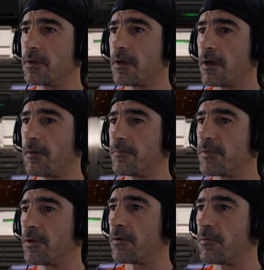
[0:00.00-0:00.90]
Um,
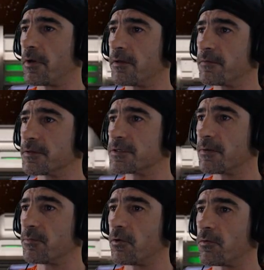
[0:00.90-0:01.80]
though even
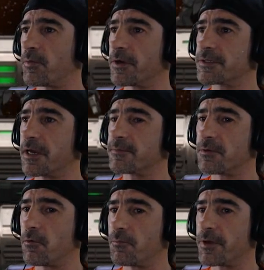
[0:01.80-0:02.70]
some lower price
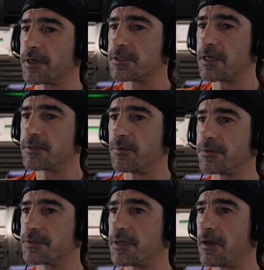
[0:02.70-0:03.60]
games I won't be
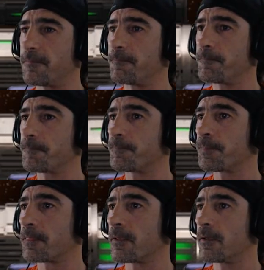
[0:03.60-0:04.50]
accessible to some.
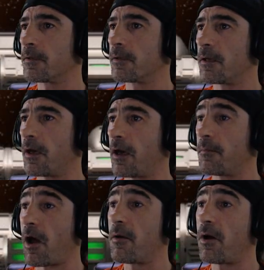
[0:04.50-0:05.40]

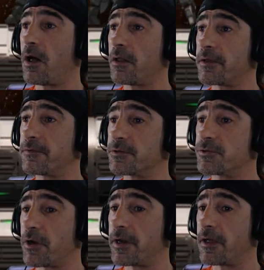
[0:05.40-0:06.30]
Um, I'll, I'll, even
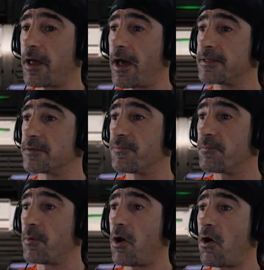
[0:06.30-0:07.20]
try to add
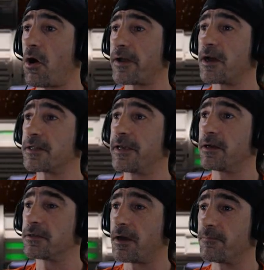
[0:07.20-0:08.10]
some. Oh, I got
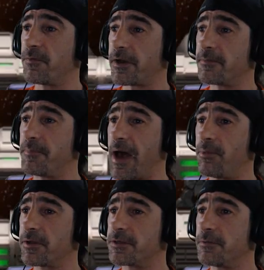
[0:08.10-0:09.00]
killed. I'm fucking
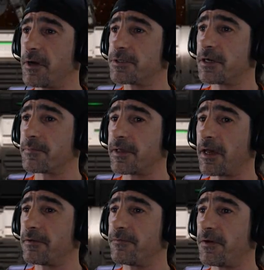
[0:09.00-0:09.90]
babbling too much and I'm
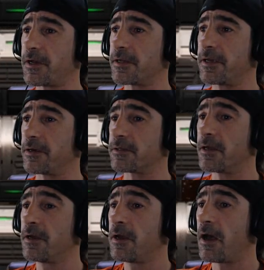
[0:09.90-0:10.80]
getting fucking killed.
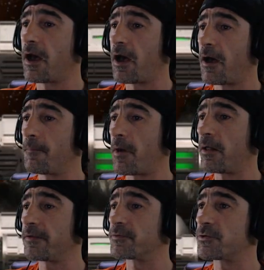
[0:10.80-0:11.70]
Um,
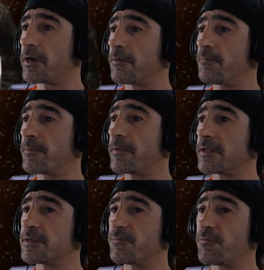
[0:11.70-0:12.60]
I'll even try to
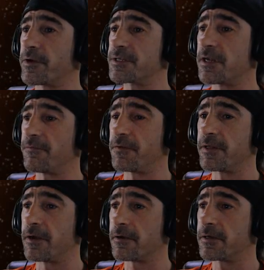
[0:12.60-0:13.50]
get some free stuff
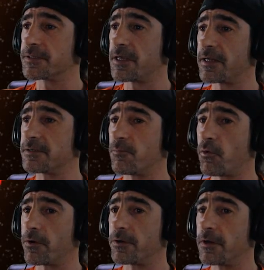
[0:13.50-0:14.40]
in there because that's
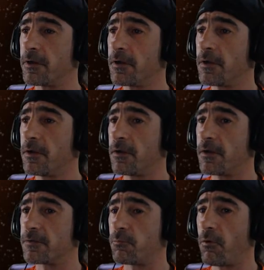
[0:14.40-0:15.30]
important
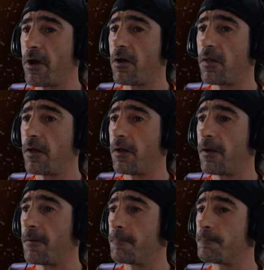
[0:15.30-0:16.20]
as well.
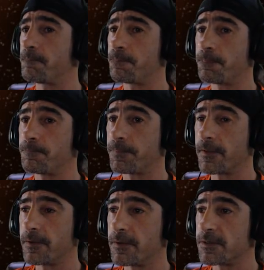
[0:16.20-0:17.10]
Um,
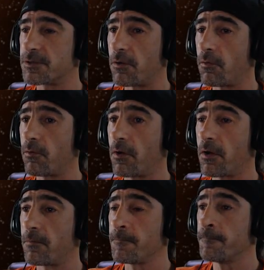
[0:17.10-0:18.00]
so
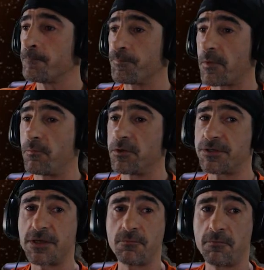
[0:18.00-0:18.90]
we'll
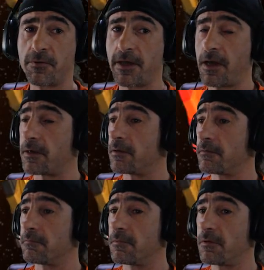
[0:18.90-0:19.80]
see what we get.
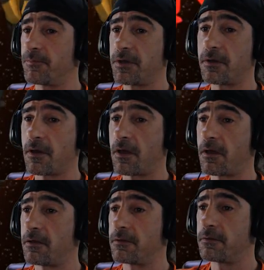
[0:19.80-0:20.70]
There'll be,
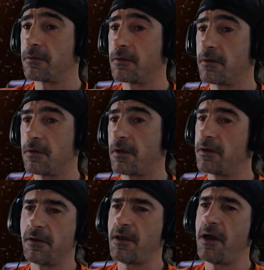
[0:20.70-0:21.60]
uh,
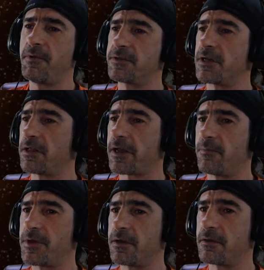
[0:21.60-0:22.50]
and it, it's not like
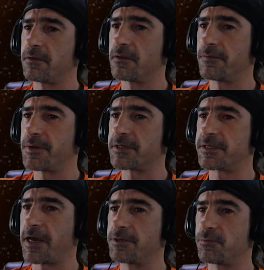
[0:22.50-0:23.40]
I'll be, there'll be a
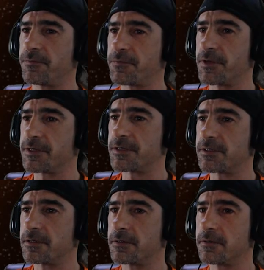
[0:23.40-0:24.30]
schedule for this.